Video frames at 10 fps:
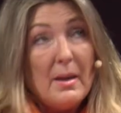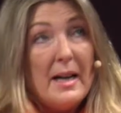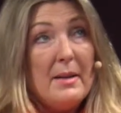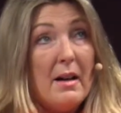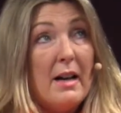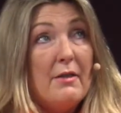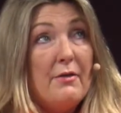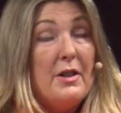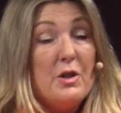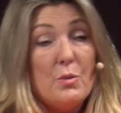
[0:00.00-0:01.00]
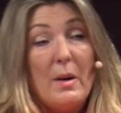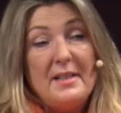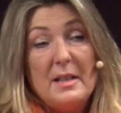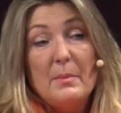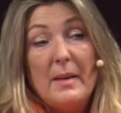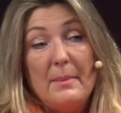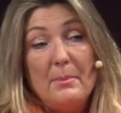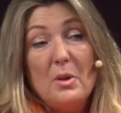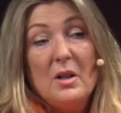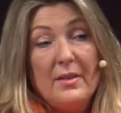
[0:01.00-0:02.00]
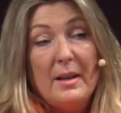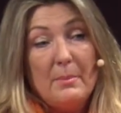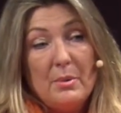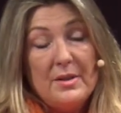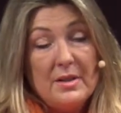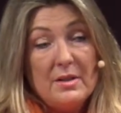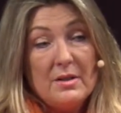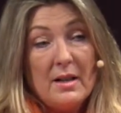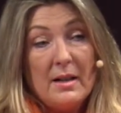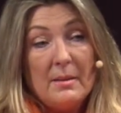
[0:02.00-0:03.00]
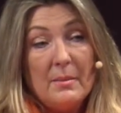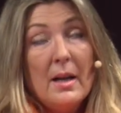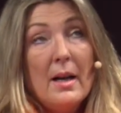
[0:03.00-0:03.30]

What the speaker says: I finished writing my book at that point in time,